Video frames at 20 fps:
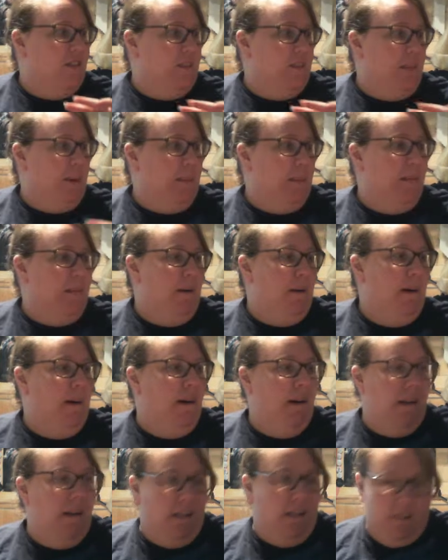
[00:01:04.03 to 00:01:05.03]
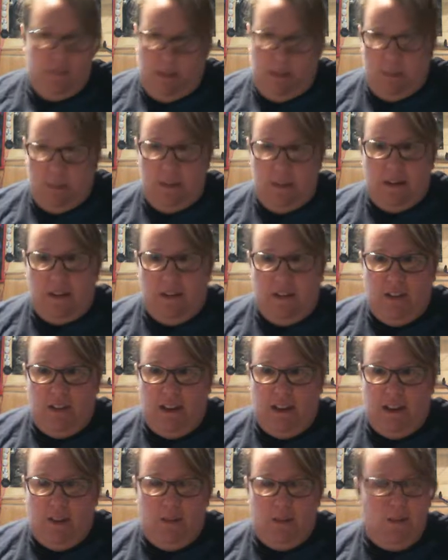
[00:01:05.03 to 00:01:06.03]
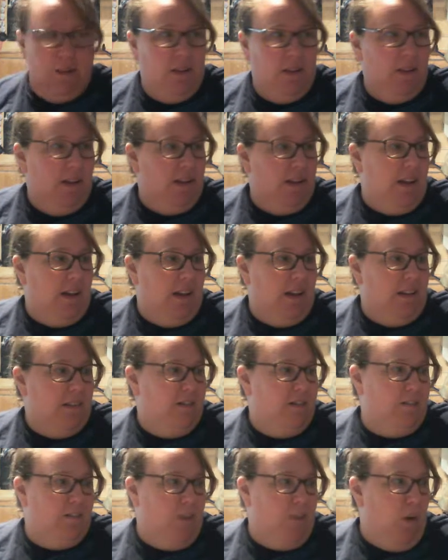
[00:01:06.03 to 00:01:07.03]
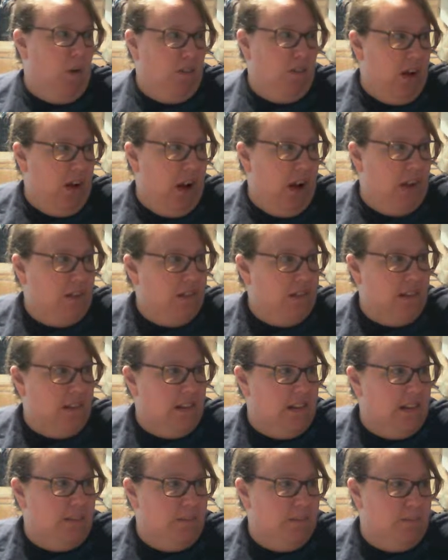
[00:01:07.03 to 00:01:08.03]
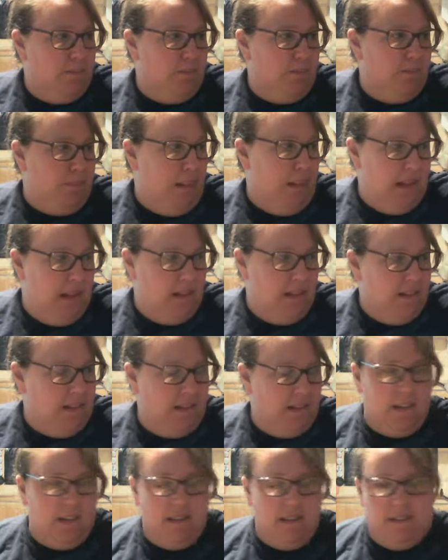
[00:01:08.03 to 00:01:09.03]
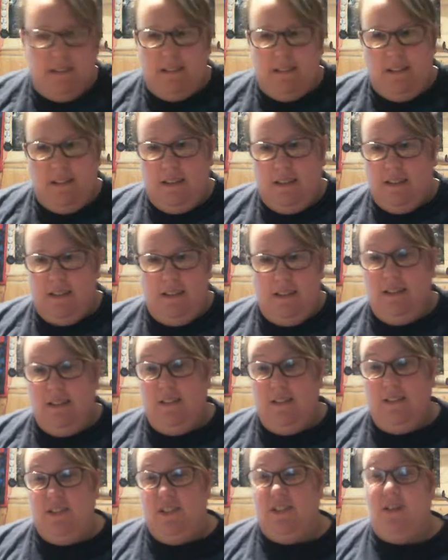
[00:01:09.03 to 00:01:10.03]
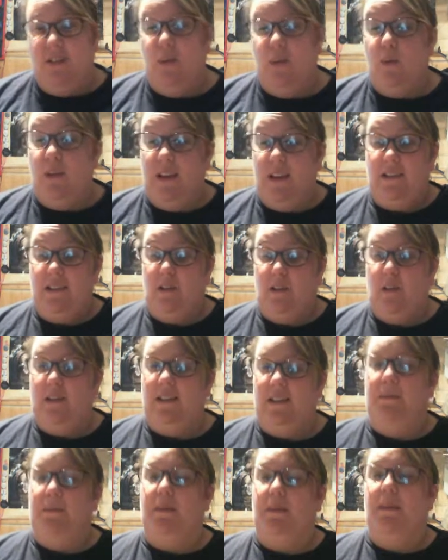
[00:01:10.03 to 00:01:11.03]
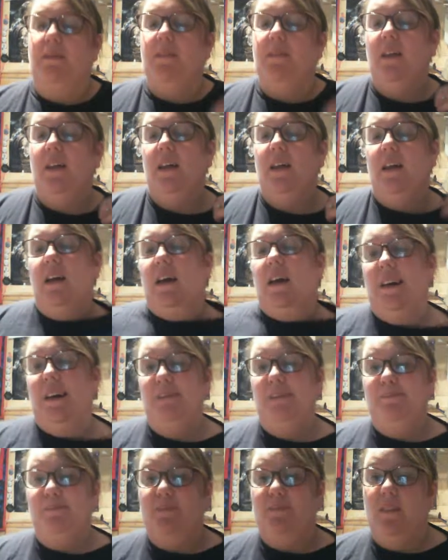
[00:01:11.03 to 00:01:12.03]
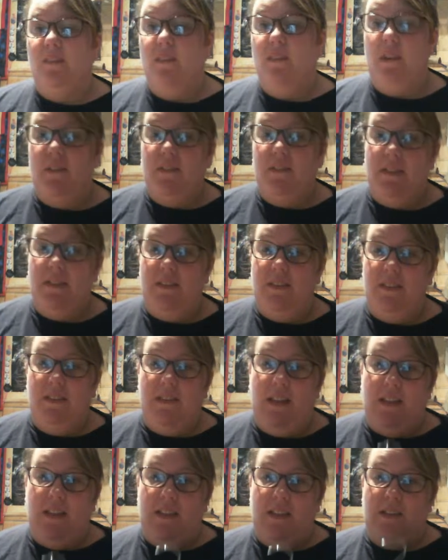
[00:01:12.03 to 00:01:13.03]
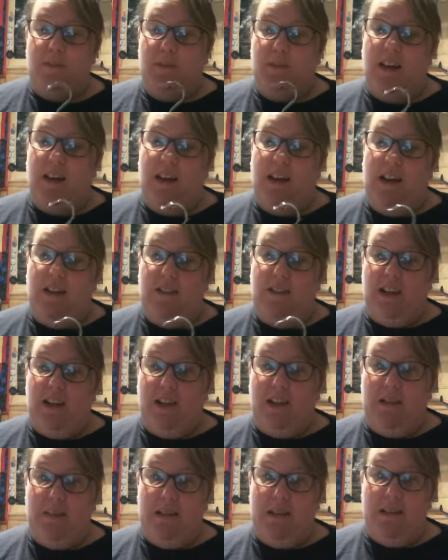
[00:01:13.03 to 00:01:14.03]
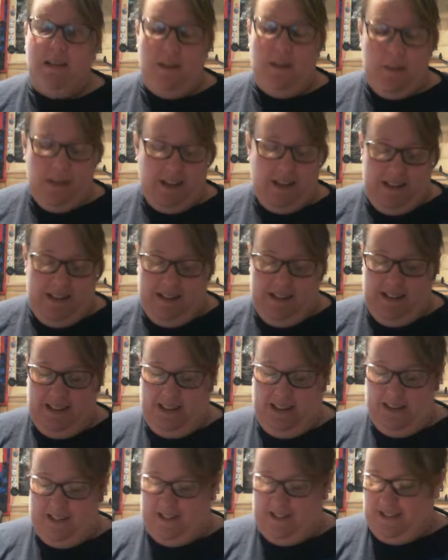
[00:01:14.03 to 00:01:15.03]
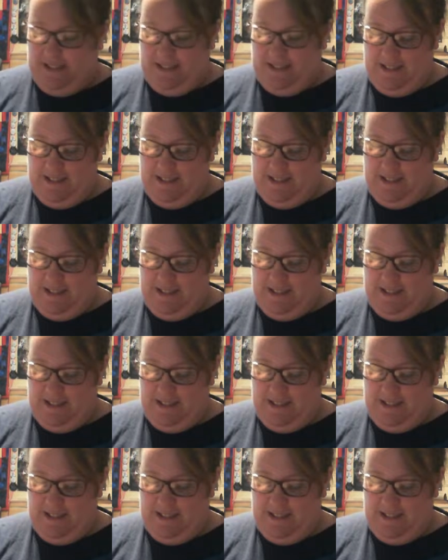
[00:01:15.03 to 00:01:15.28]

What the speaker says: a big pile of fabric right now, and offcuts and bits, and just it all needs sorting. But rather than do that this week, I have actually been sewing because